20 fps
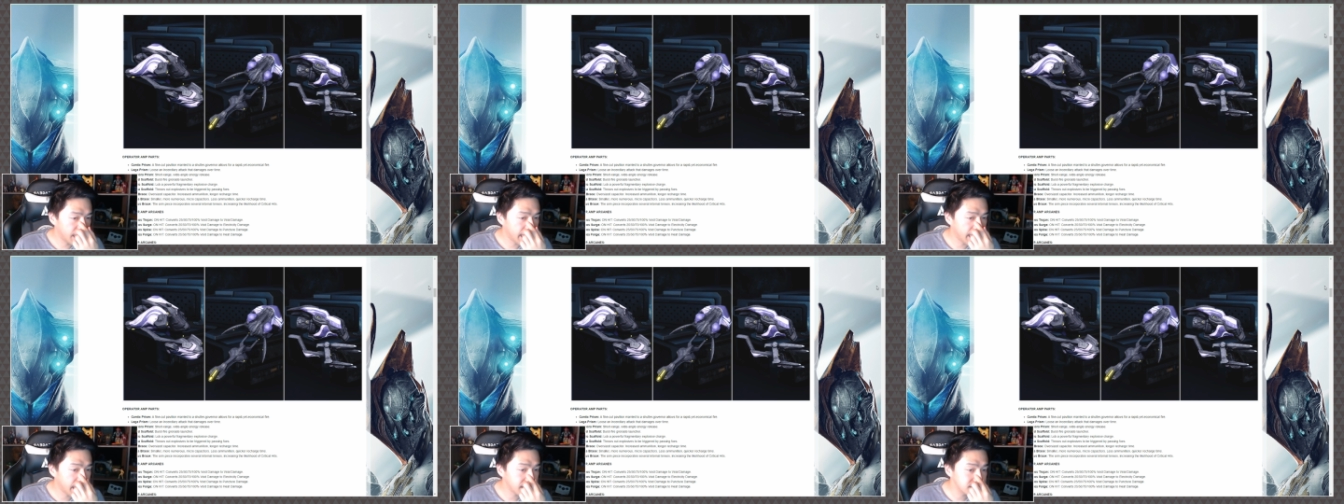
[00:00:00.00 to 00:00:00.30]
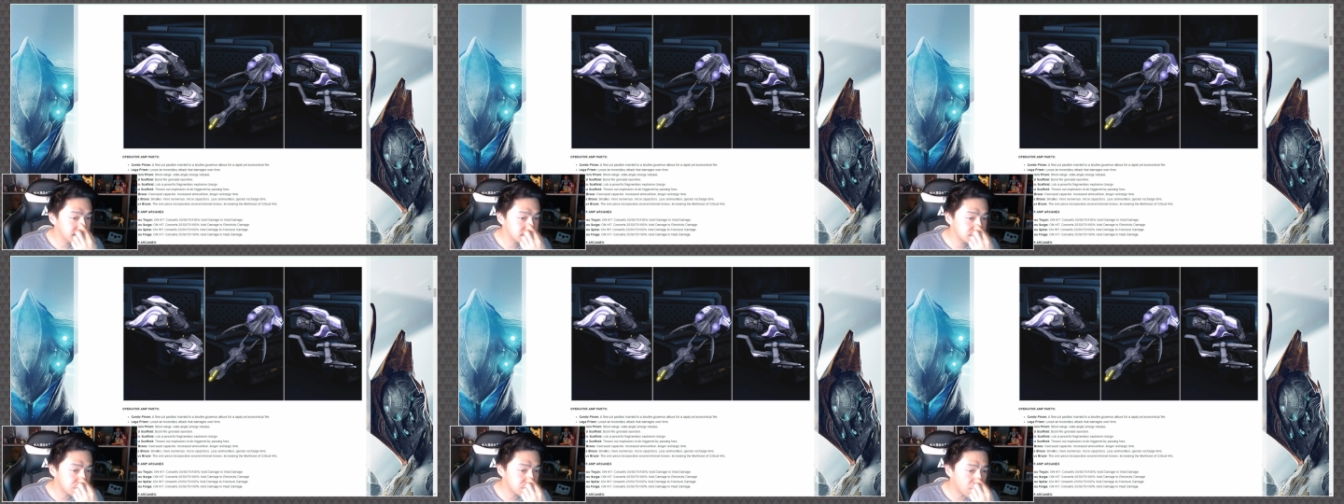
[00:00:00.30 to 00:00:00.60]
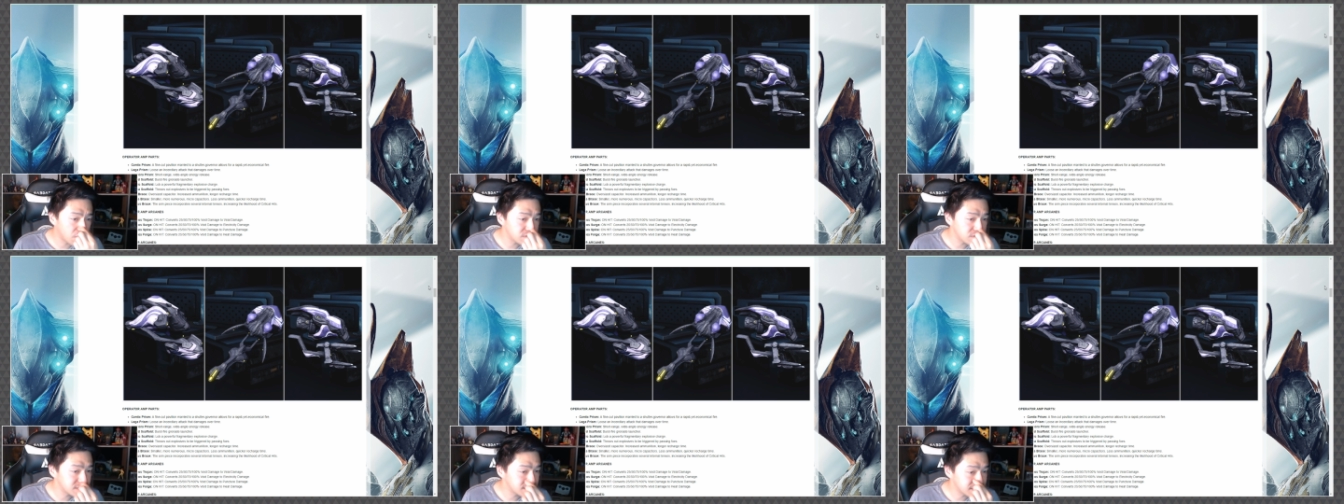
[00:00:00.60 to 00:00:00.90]

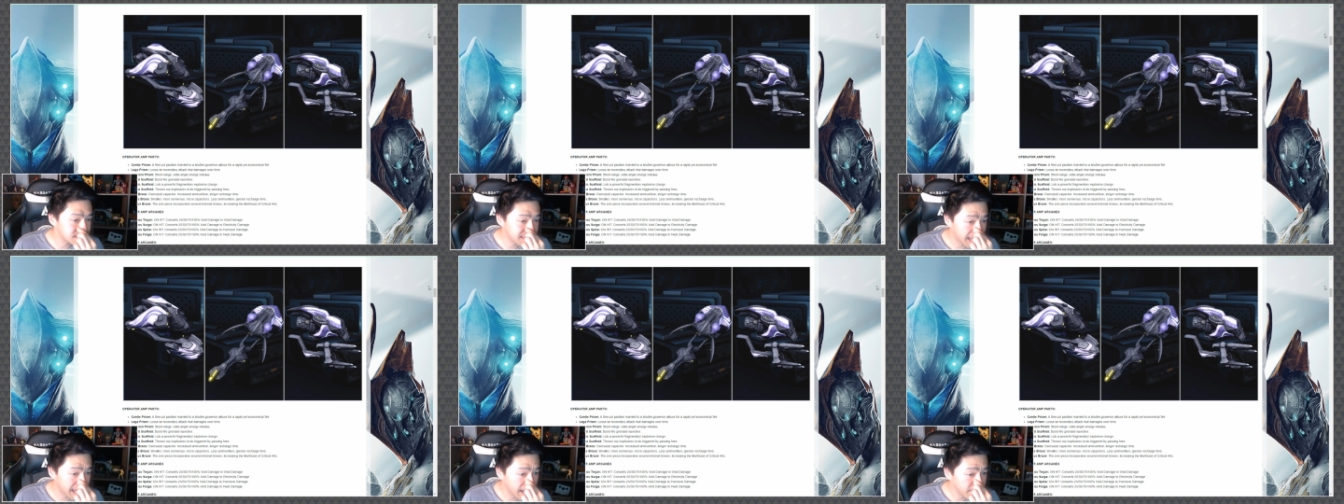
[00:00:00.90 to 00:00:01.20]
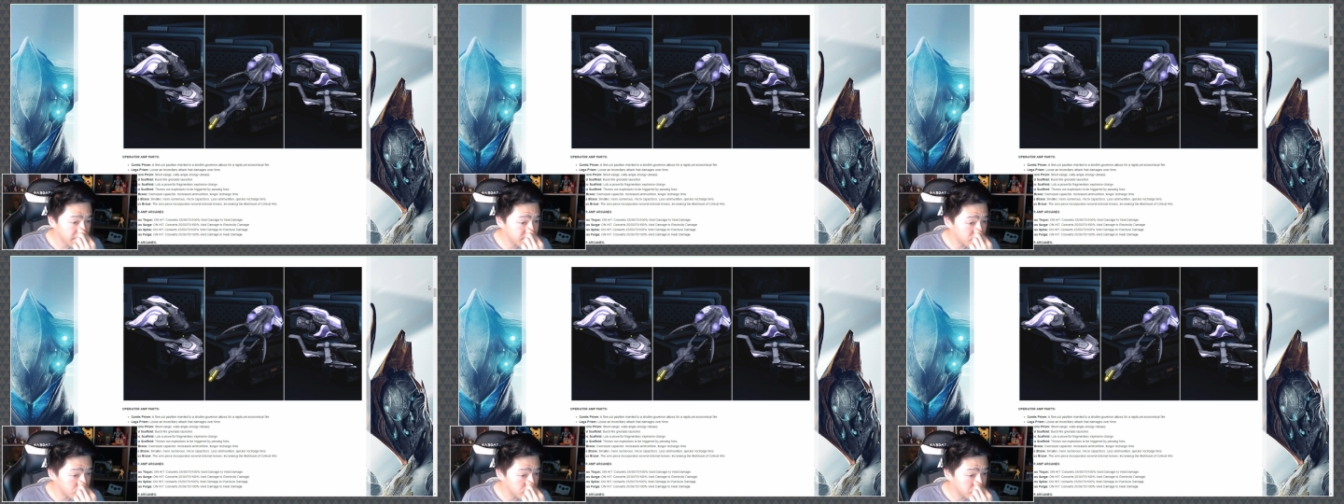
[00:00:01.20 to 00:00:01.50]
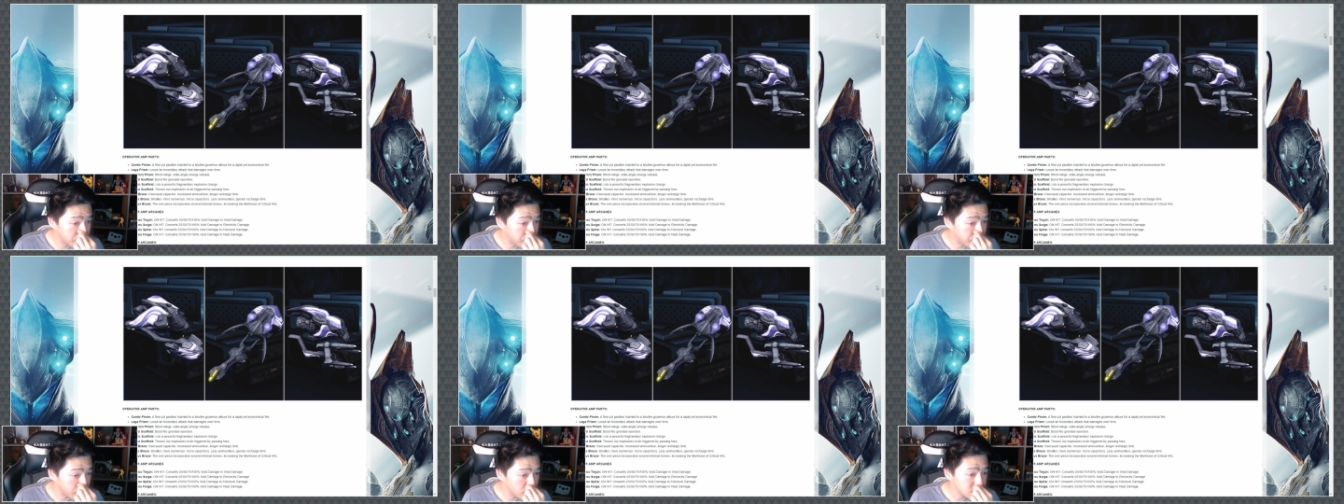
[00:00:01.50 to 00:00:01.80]
Exard
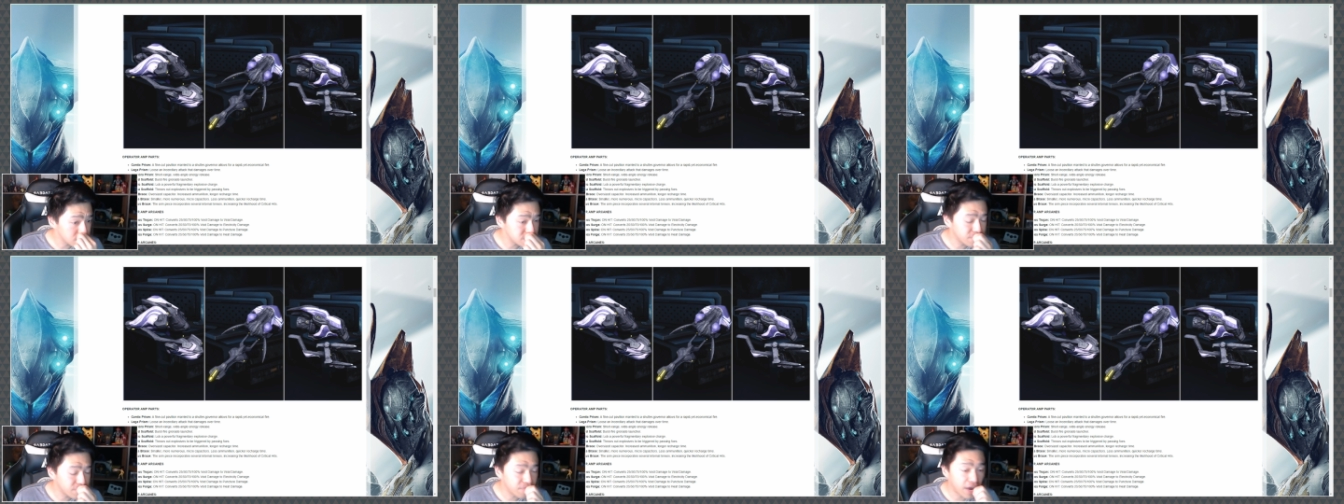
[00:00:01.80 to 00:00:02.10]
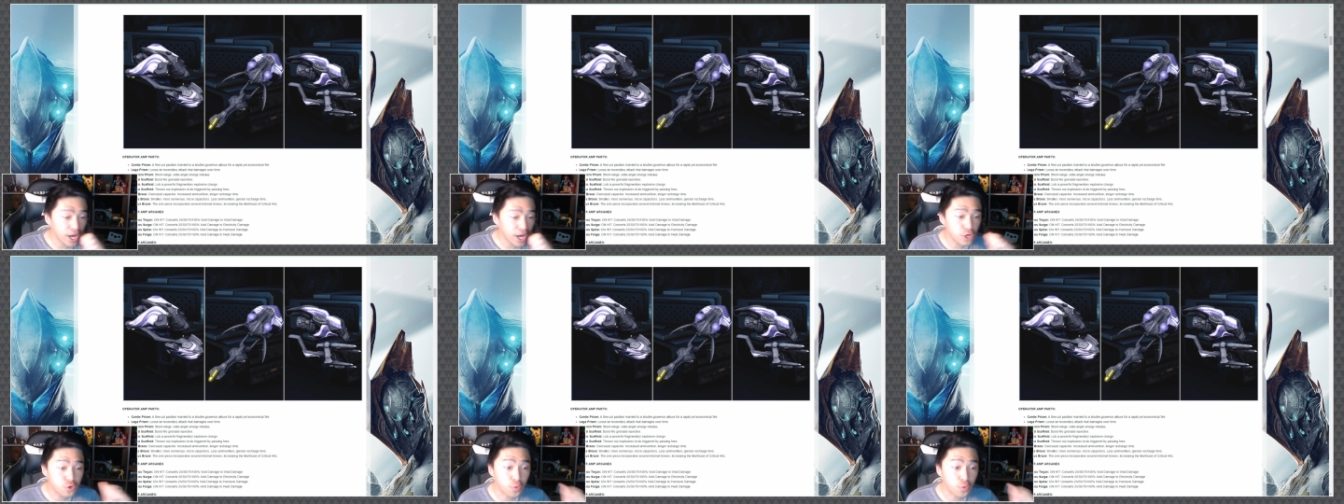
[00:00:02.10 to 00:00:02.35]
Scaffold, Burst Fire,